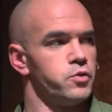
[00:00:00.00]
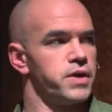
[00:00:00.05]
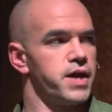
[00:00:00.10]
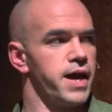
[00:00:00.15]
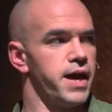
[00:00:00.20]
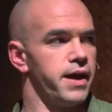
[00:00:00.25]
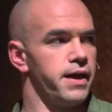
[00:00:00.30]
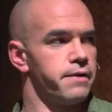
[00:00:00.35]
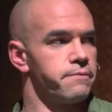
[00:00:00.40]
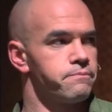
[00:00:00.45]

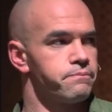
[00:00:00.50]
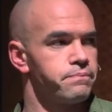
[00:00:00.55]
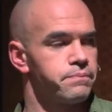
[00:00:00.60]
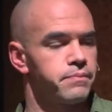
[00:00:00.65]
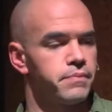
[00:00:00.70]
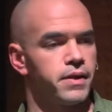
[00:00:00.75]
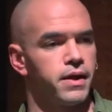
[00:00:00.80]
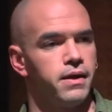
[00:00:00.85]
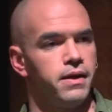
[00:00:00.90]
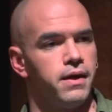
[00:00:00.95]
UK,
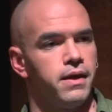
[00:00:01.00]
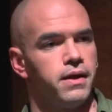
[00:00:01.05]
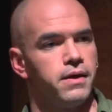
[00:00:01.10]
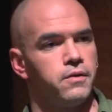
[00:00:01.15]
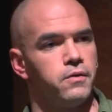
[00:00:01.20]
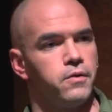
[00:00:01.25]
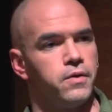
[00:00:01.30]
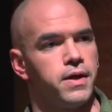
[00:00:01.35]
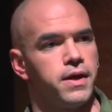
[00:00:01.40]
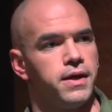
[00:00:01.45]

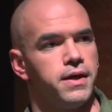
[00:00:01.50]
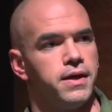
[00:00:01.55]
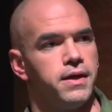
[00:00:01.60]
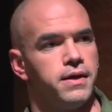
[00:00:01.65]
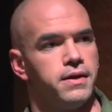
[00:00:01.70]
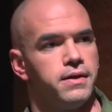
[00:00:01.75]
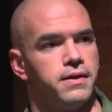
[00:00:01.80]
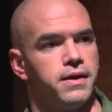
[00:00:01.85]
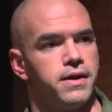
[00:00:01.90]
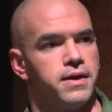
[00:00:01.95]

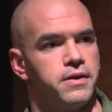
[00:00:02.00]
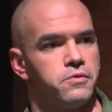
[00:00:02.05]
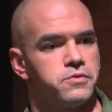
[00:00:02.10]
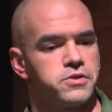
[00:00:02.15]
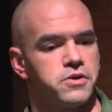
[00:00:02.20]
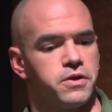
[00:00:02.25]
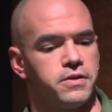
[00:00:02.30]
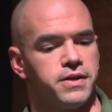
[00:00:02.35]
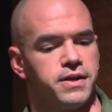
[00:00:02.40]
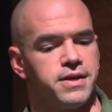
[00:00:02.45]
and it was
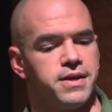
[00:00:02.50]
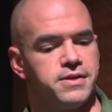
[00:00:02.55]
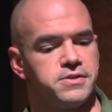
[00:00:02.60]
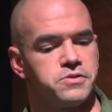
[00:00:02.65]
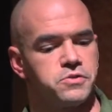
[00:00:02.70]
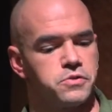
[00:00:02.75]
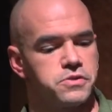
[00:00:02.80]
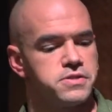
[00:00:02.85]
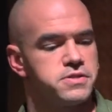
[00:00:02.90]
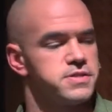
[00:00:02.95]
called the
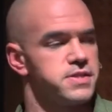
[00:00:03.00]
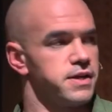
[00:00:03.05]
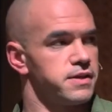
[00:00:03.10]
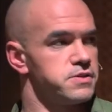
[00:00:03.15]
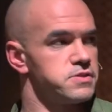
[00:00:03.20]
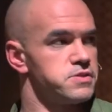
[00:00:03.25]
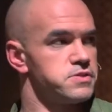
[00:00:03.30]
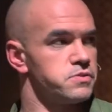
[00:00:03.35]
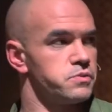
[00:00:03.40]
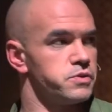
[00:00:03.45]
Kingsnorth
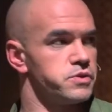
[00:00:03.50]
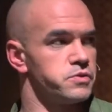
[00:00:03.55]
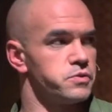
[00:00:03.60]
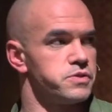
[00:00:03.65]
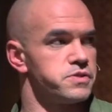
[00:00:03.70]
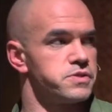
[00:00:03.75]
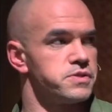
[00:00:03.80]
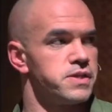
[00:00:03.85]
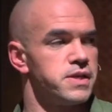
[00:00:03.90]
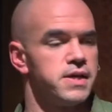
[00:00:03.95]
6, which
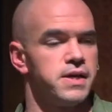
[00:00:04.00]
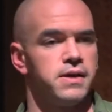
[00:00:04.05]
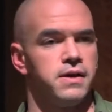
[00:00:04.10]
was